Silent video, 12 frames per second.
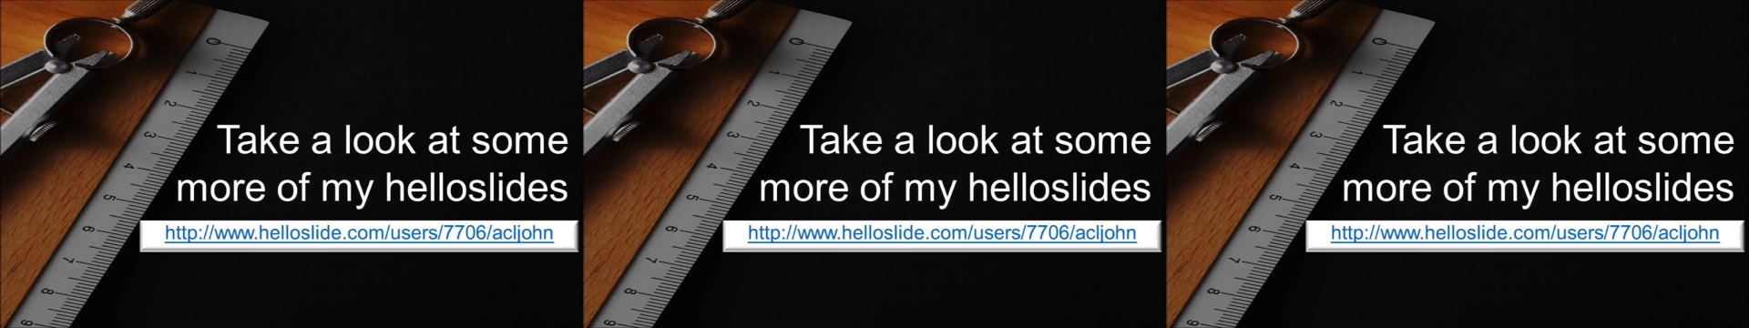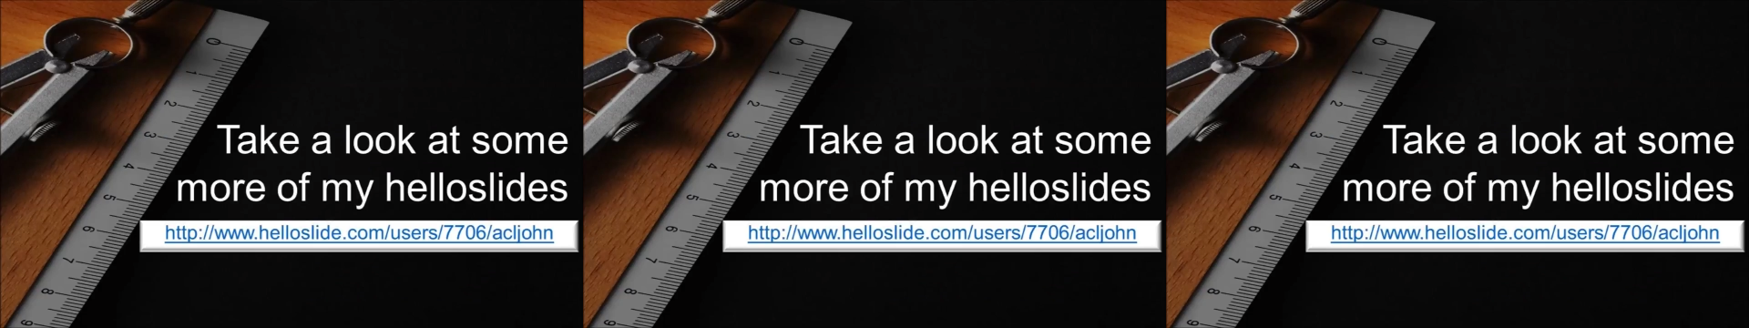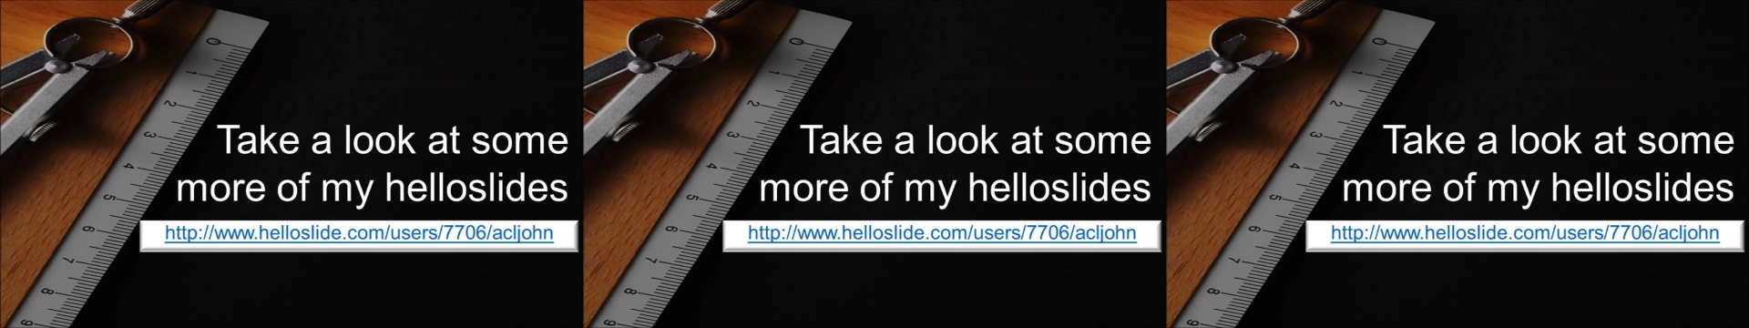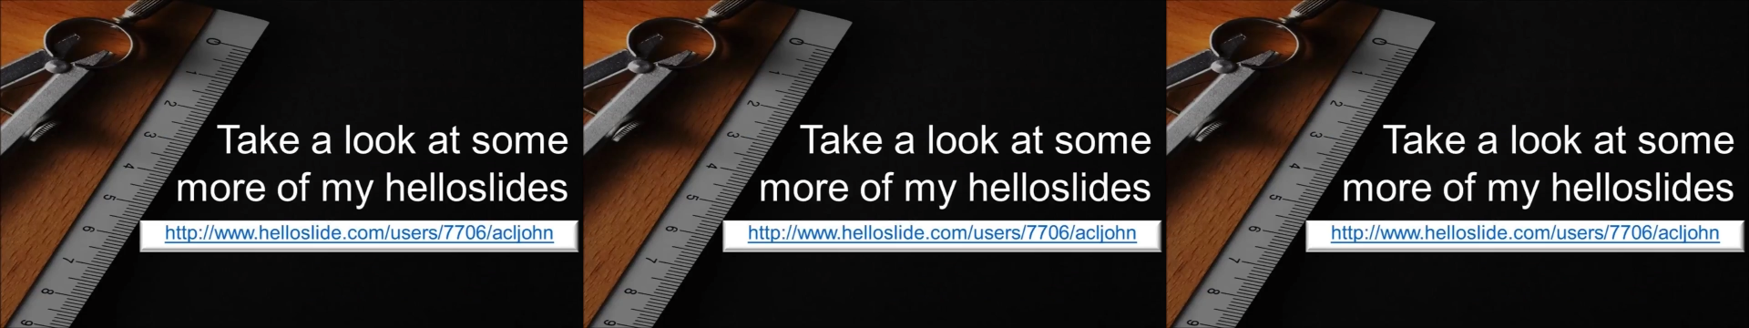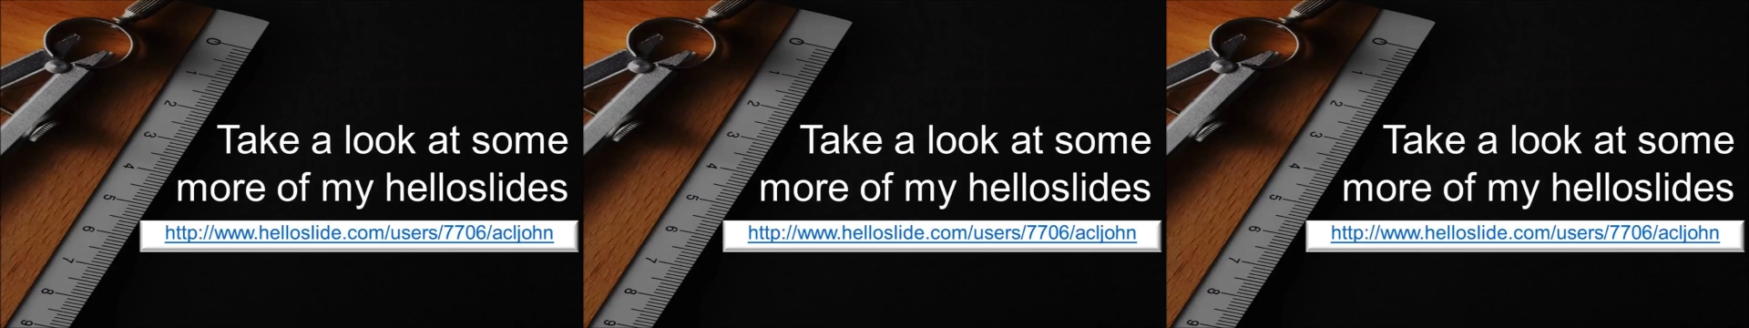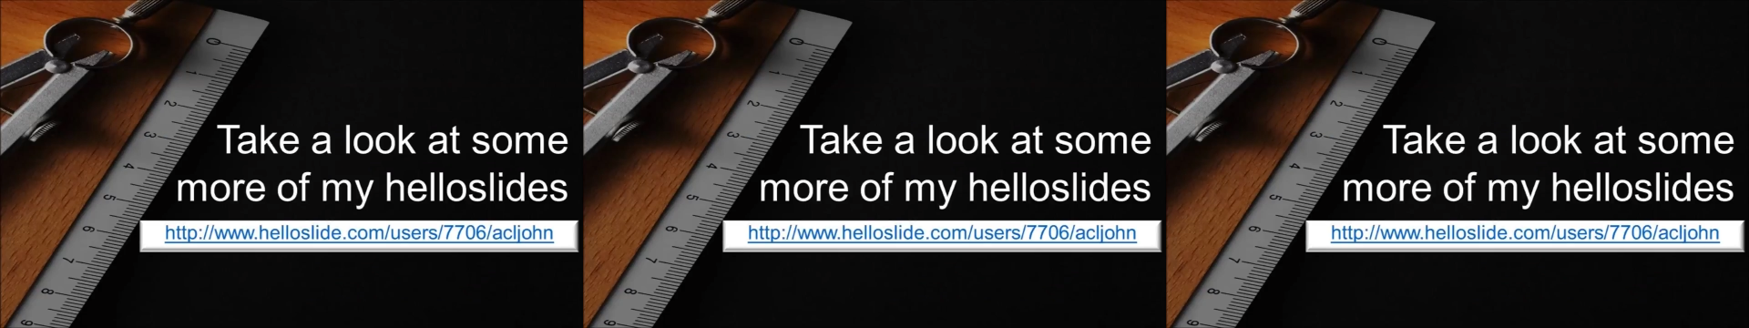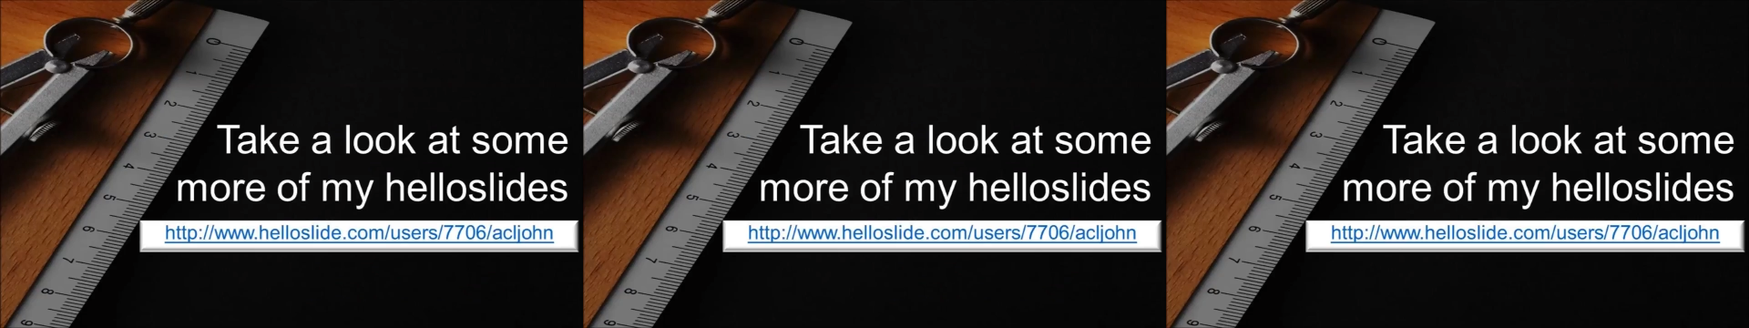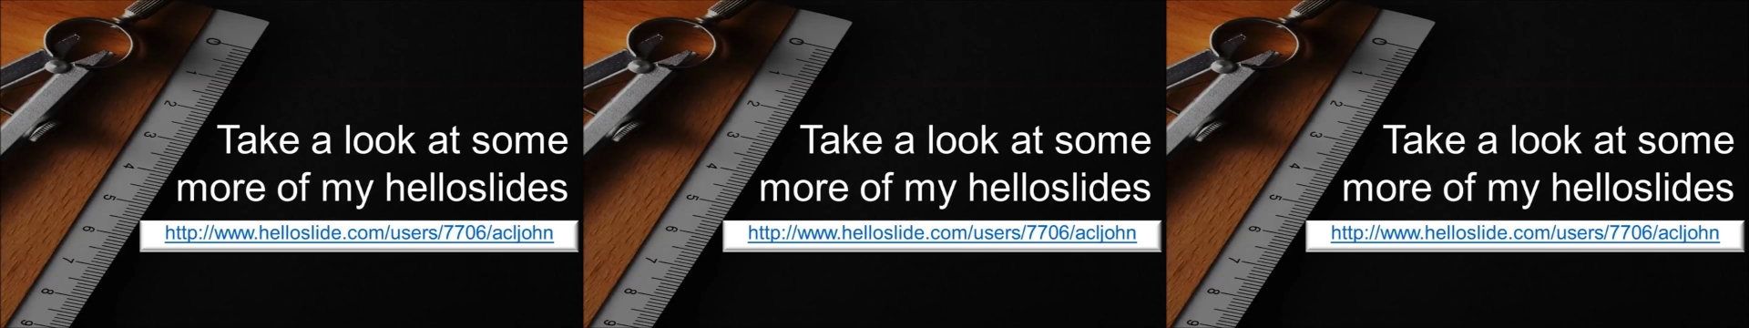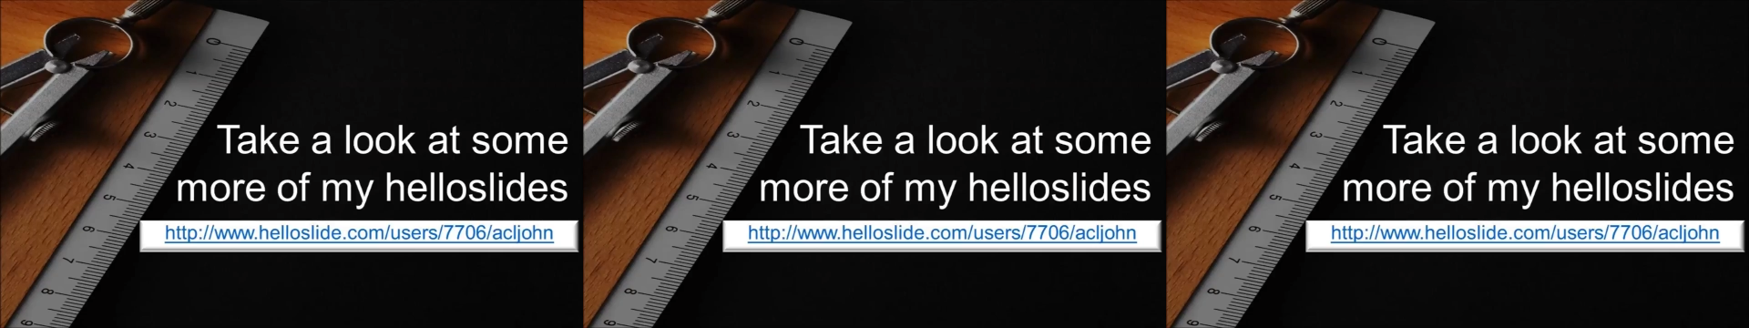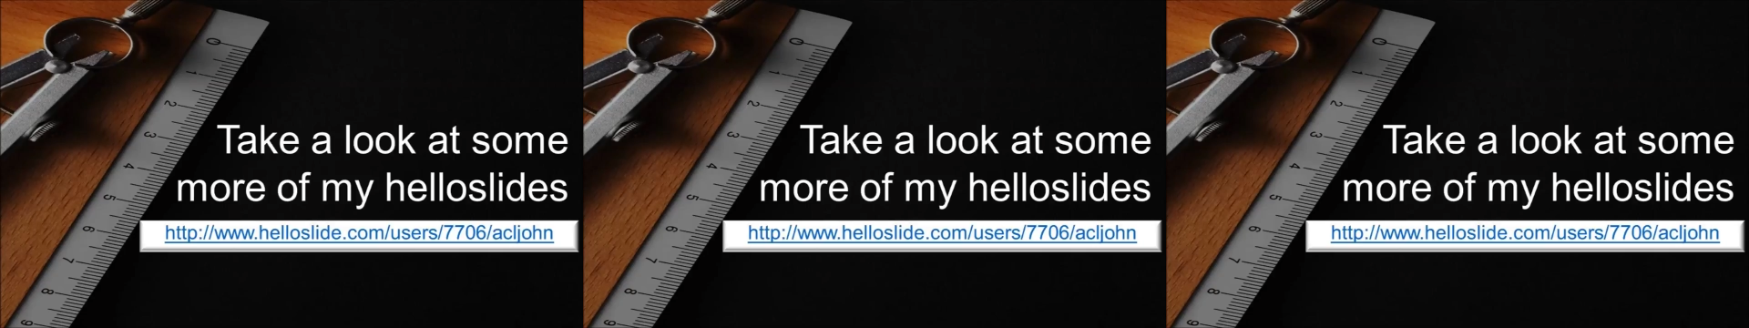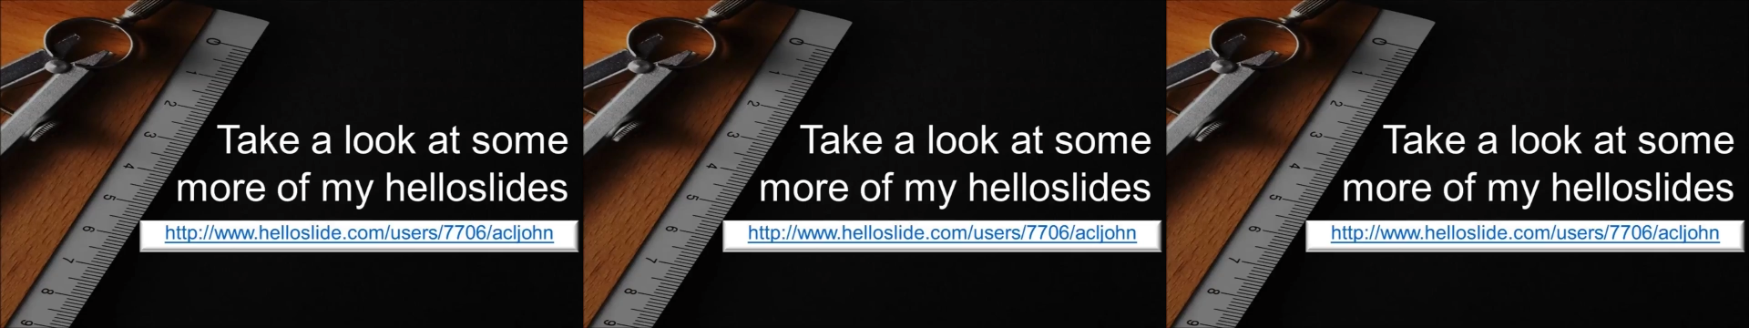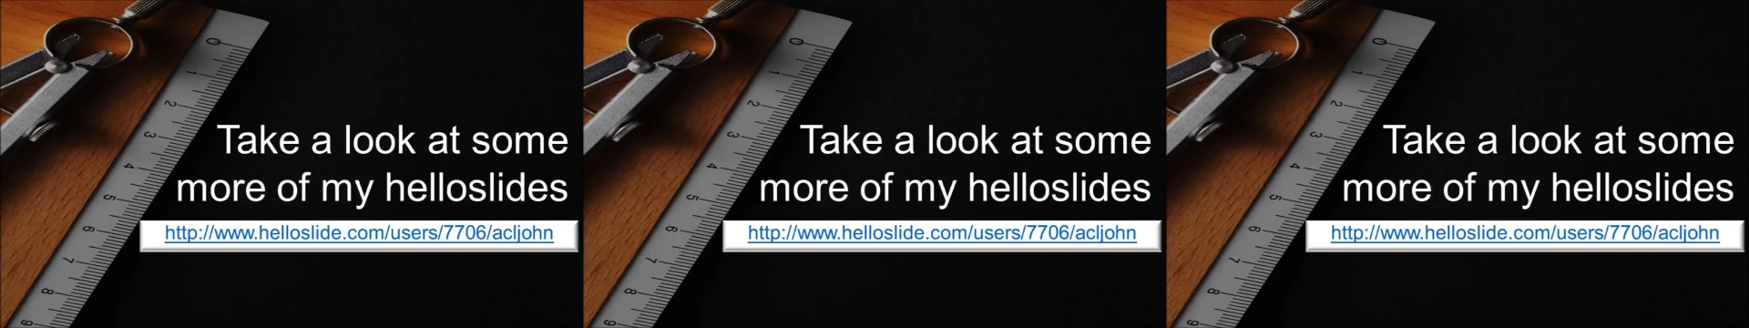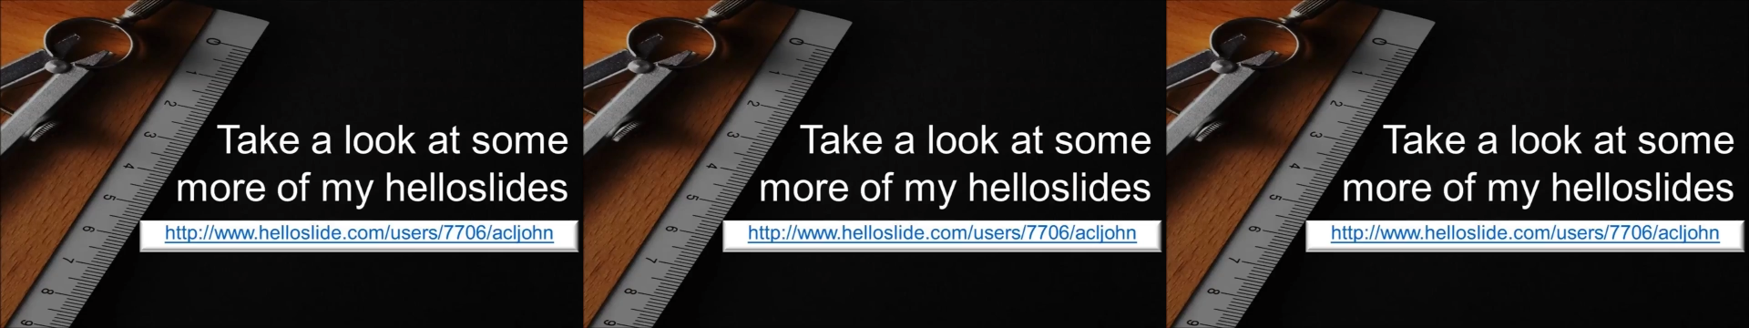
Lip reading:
(no speaker visible)